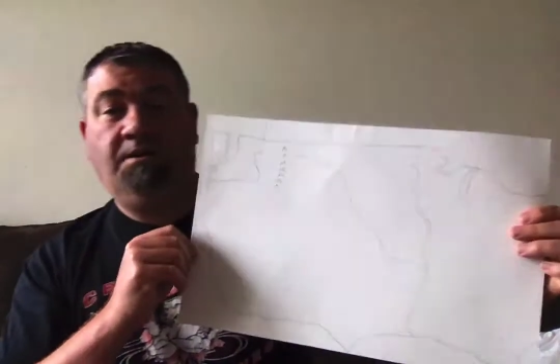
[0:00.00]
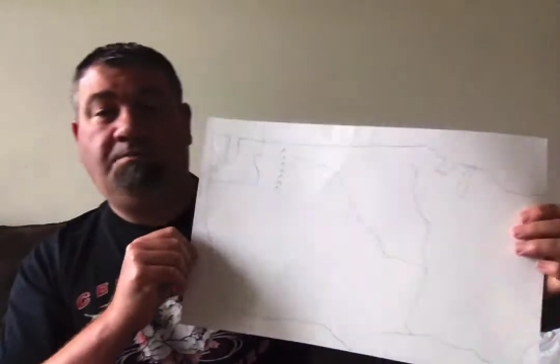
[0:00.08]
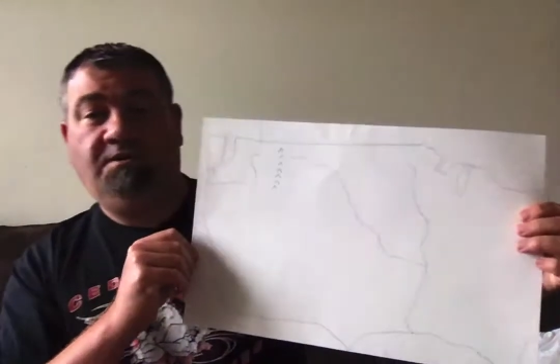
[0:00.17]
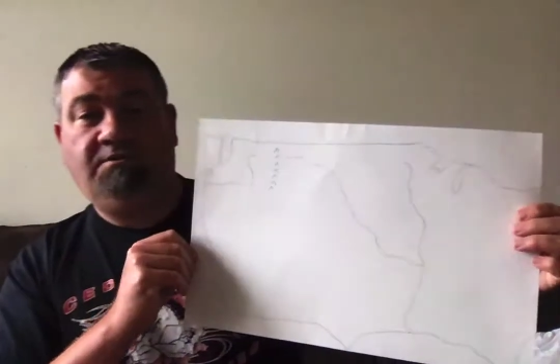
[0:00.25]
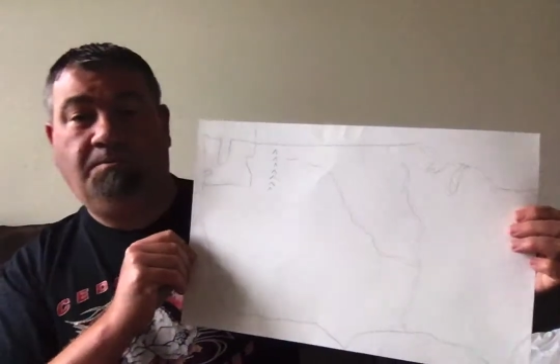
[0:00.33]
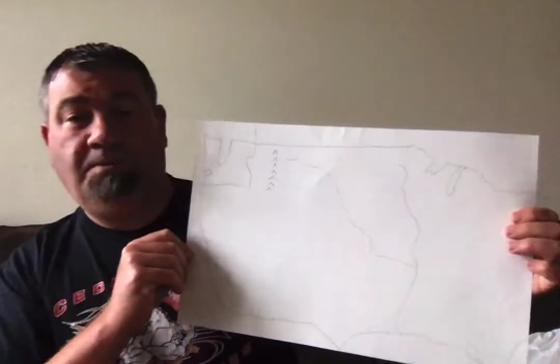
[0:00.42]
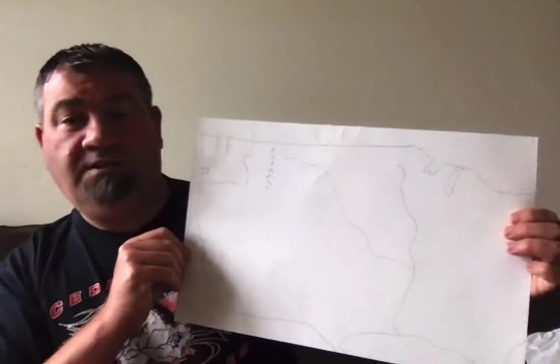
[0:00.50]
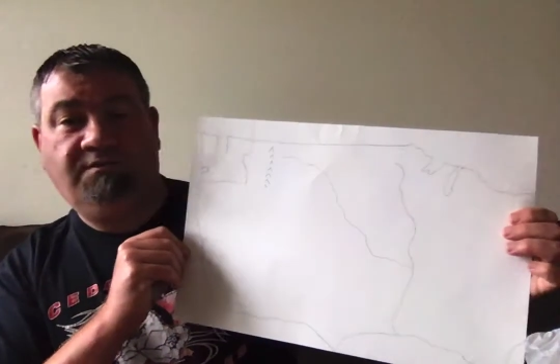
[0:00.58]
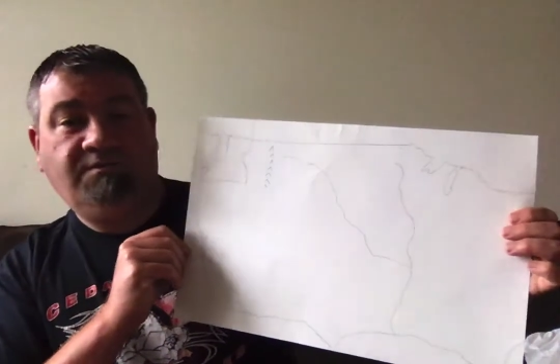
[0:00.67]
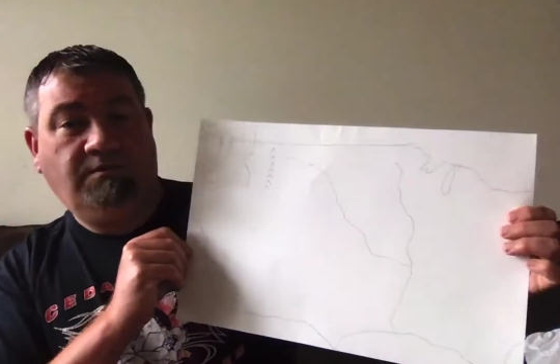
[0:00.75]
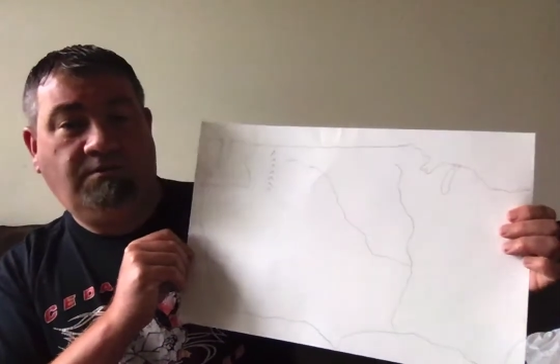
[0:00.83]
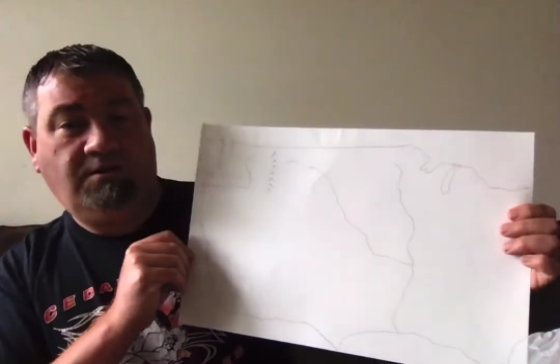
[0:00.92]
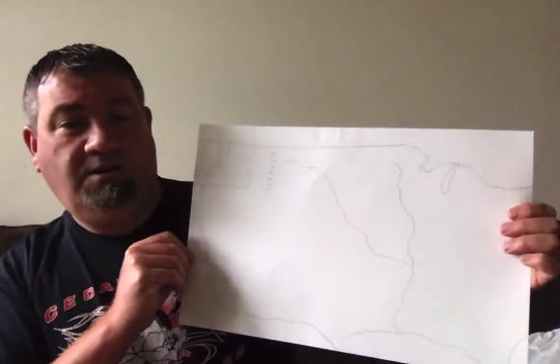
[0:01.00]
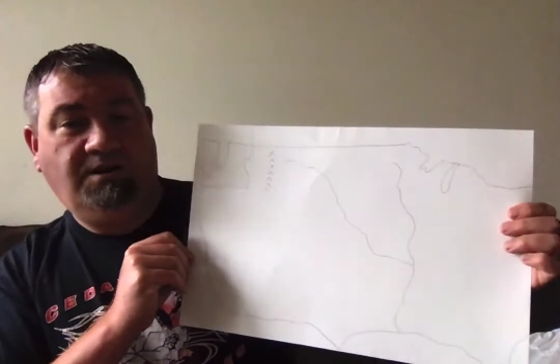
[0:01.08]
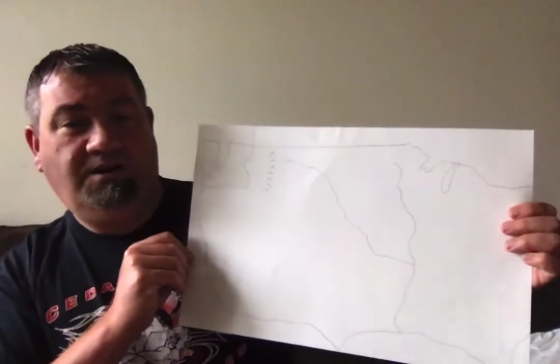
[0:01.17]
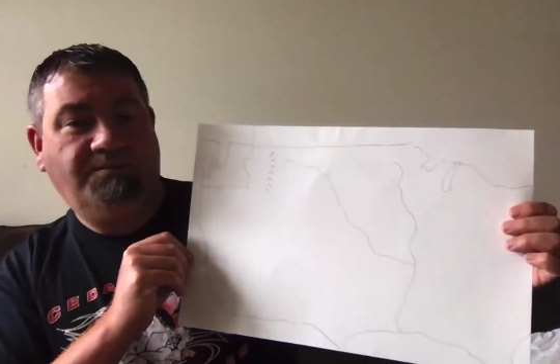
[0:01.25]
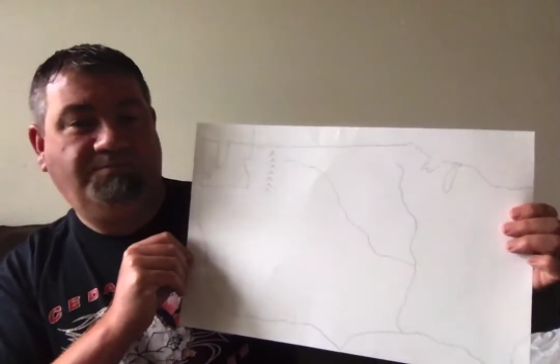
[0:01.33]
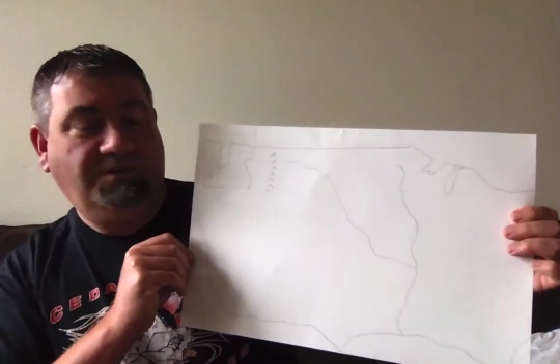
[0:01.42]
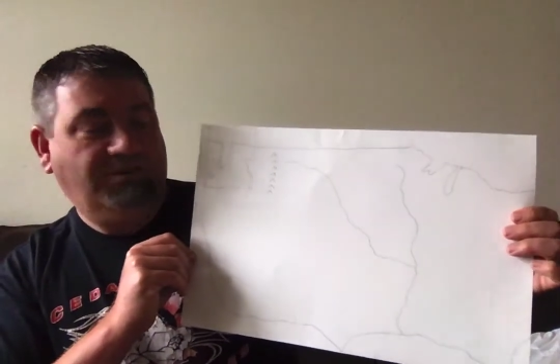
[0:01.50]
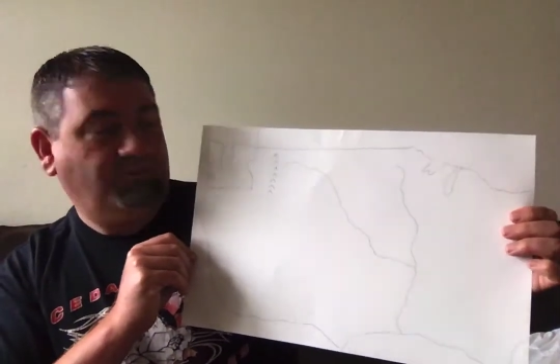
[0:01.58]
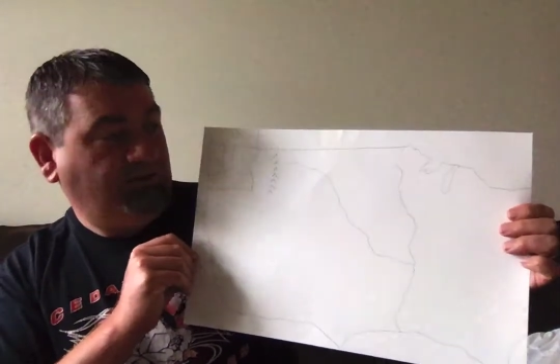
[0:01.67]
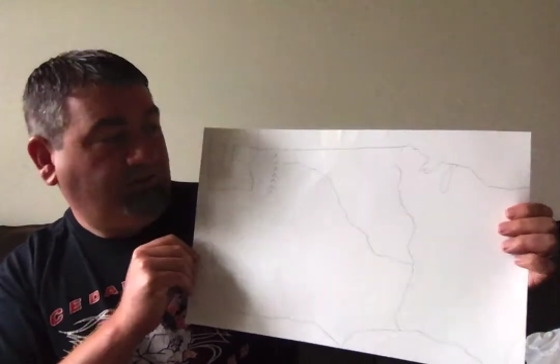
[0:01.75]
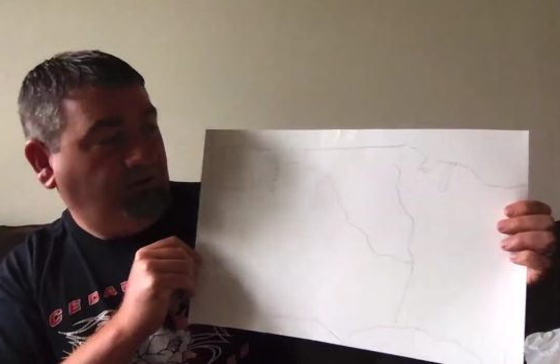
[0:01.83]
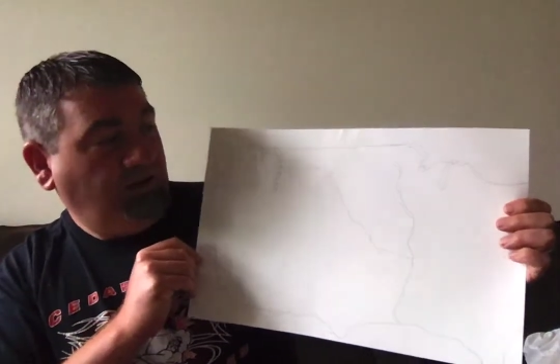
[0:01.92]
piece of pencil, or
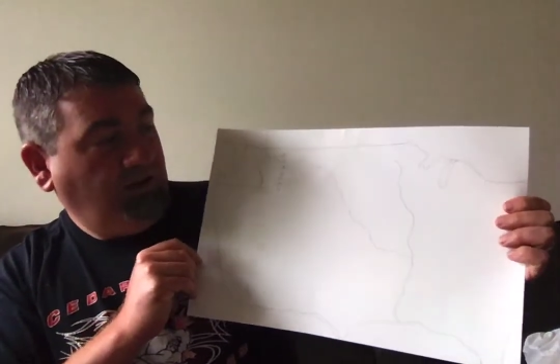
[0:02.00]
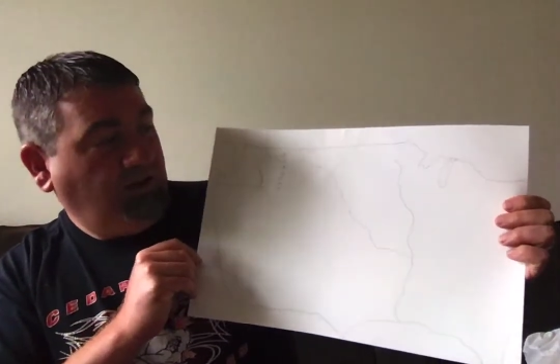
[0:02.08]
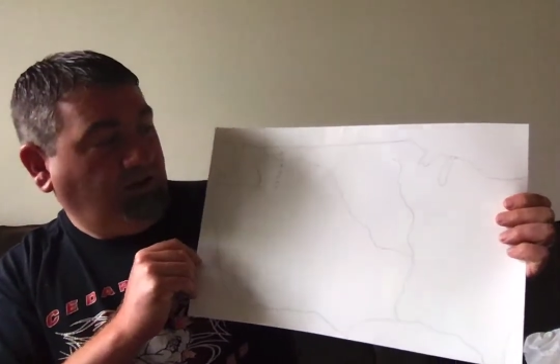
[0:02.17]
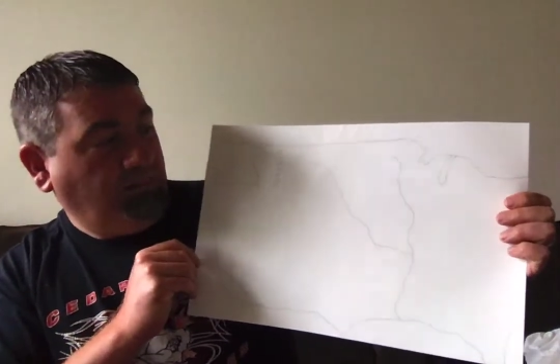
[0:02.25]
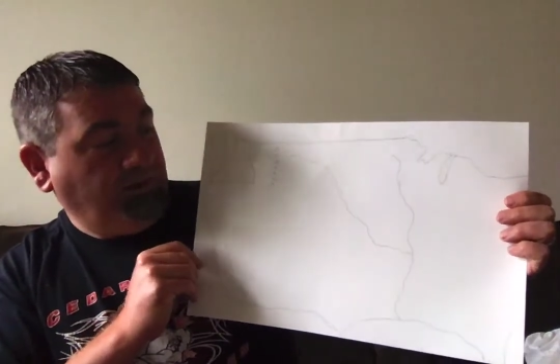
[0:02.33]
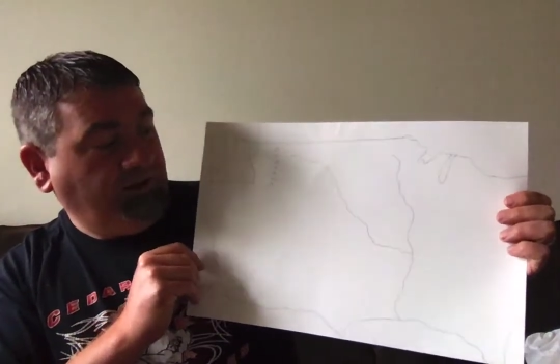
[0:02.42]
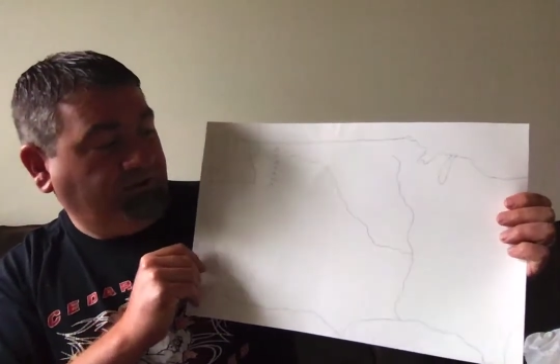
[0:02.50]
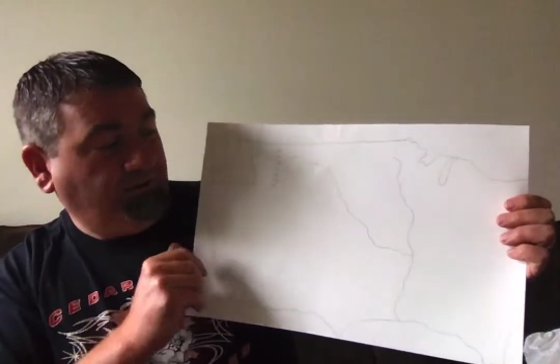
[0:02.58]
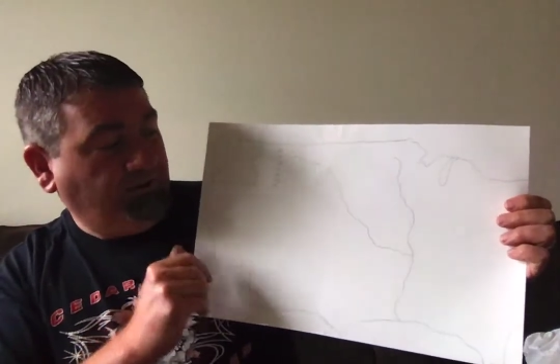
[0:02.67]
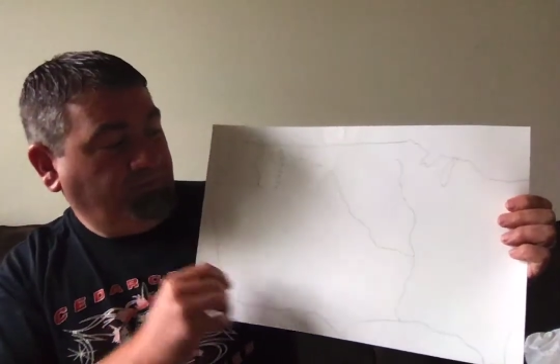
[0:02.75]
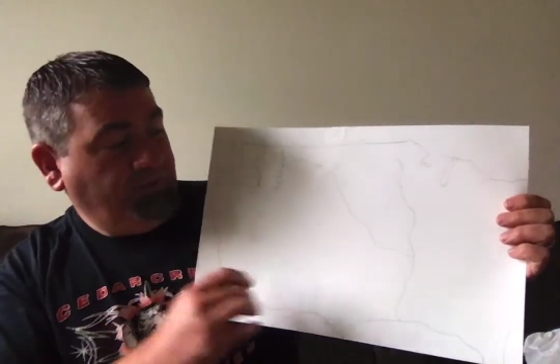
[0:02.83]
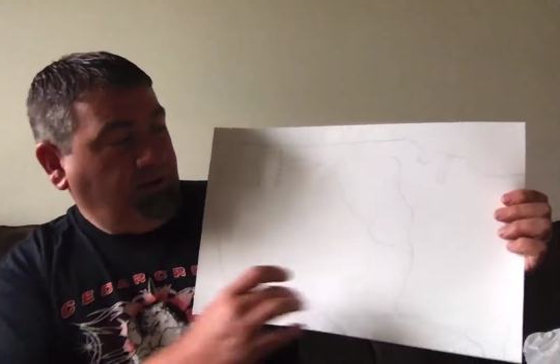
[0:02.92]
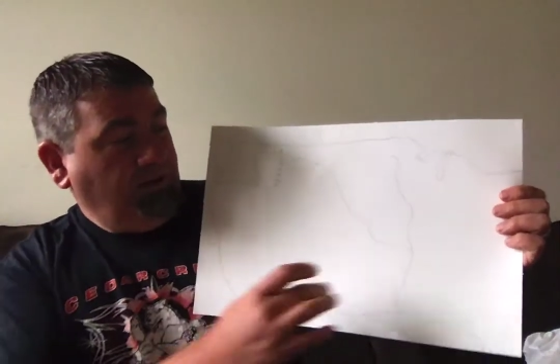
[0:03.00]
a pencil.